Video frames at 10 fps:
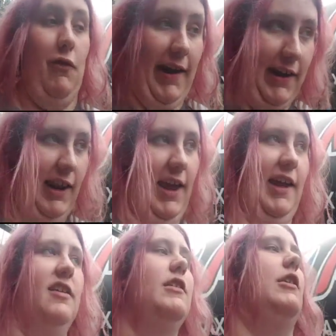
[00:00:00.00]
comment
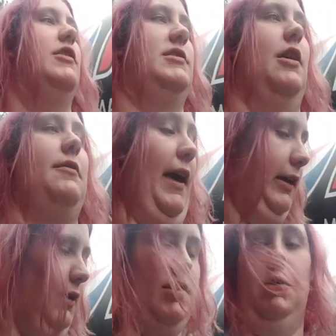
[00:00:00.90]
regularly,
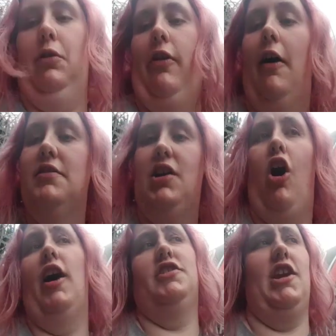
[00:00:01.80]
so thank you to all of
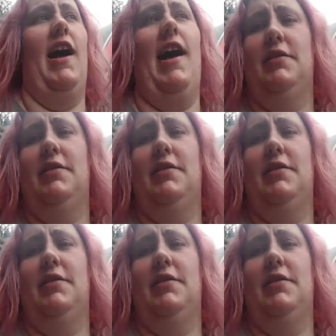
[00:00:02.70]
those guys.